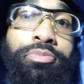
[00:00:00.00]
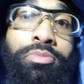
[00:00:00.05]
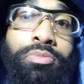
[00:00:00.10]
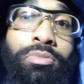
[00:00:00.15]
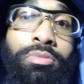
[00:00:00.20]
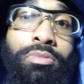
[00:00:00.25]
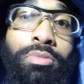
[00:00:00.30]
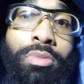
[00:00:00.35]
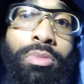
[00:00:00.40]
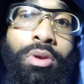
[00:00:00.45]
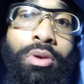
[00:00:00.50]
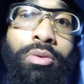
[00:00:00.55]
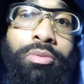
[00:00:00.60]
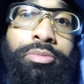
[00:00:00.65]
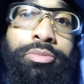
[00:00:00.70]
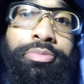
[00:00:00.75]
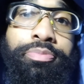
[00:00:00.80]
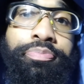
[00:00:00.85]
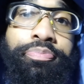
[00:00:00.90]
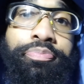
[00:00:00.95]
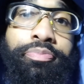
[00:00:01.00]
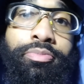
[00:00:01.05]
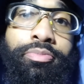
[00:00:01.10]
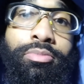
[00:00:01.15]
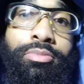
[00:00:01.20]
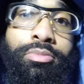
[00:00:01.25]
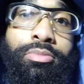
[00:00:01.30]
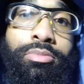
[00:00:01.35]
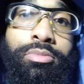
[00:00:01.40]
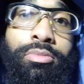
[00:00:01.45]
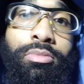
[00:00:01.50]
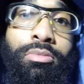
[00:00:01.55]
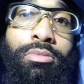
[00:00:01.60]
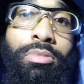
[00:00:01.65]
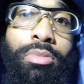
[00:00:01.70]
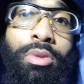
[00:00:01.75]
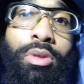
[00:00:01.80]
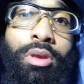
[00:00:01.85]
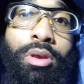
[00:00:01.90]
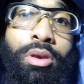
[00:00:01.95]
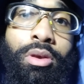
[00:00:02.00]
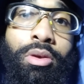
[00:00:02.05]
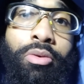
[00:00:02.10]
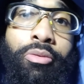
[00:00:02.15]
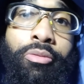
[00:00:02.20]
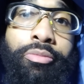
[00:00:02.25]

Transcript: Nobody speaks.